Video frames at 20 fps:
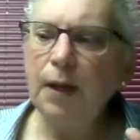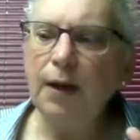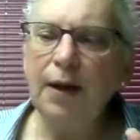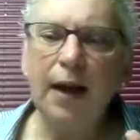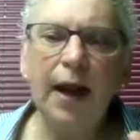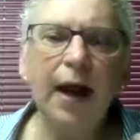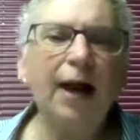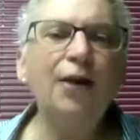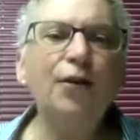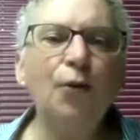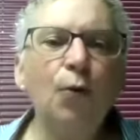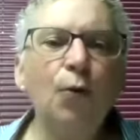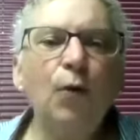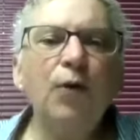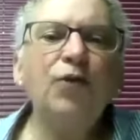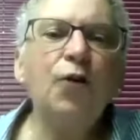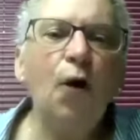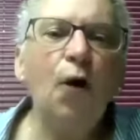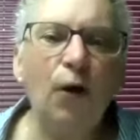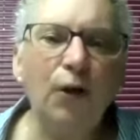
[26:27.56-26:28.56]

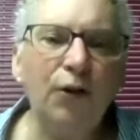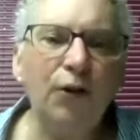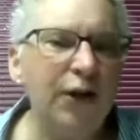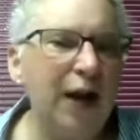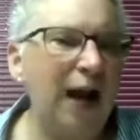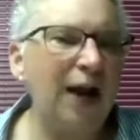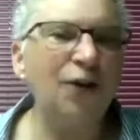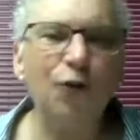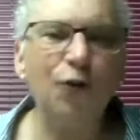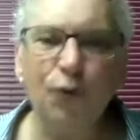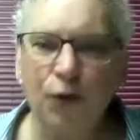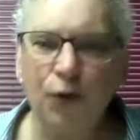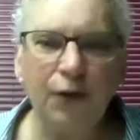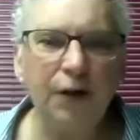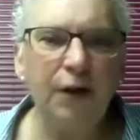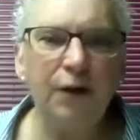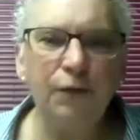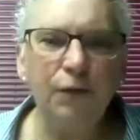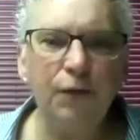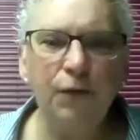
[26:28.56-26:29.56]
what's called
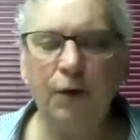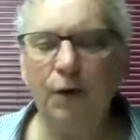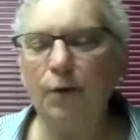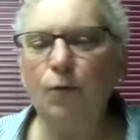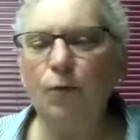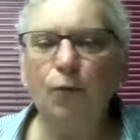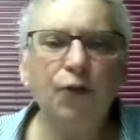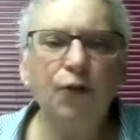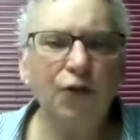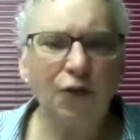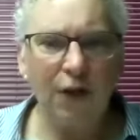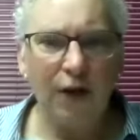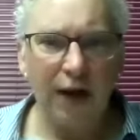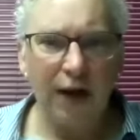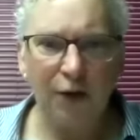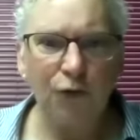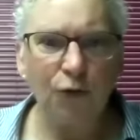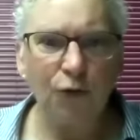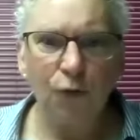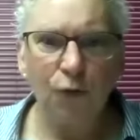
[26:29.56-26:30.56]
natural evil. In other words, the
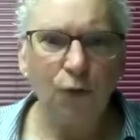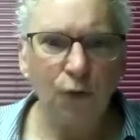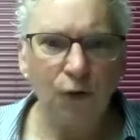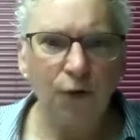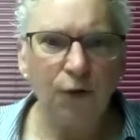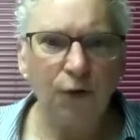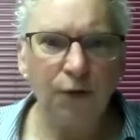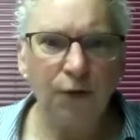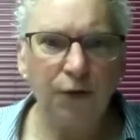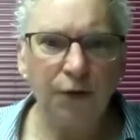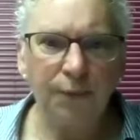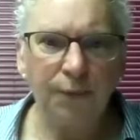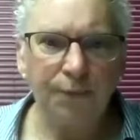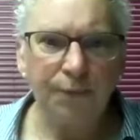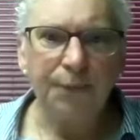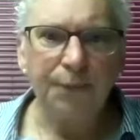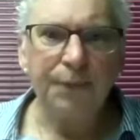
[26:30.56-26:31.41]
natural world.